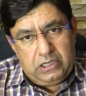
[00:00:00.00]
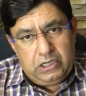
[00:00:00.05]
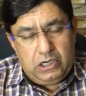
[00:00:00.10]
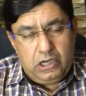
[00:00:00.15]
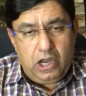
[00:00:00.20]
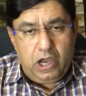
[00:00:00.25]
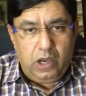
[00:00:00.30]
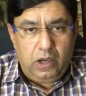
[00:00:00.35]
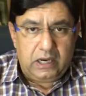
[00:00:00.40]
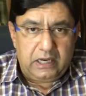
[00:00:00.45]

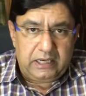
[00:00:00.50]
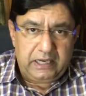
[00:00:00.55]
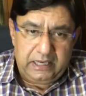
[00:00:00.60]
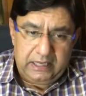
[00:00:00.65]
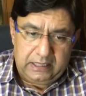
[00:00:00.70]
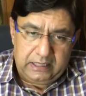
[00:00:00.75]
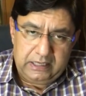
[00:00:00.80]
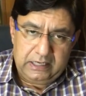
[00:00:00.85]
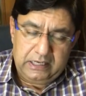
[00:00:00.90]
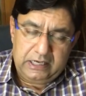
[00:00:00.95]
Now
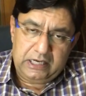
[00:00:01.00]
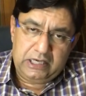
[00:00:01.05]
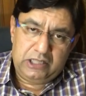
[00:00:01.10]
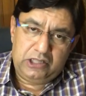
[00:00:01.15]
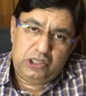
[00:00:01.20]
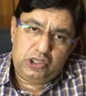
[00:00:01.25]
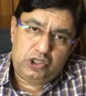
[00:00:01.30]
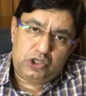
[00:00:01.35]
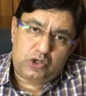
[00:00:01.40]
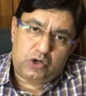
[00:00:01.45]
again, in
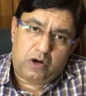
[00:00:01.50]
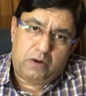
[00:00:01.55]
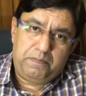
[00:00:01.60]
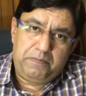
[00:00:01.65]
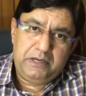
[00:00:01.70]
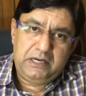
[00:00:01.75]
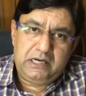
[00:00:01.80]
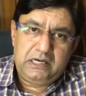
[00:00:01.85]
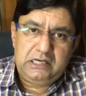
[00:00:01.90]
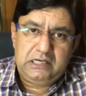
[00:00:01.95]
this
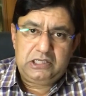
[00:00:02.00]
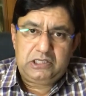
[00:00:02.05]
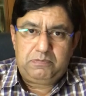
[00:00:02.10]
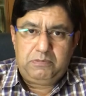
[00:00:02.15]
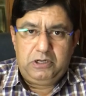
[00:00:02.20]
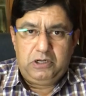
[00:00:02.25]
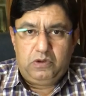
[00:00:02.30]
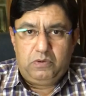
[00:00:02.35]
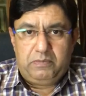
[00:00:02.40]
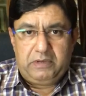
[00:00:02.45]
tropical
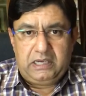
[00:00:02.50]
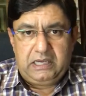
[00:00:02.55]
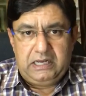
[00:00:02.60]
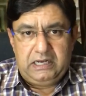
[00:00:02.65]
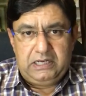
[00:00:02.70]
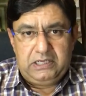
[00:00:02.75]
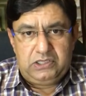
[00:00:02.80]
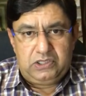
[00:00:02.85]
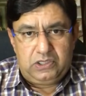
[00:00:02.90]
splenomegaly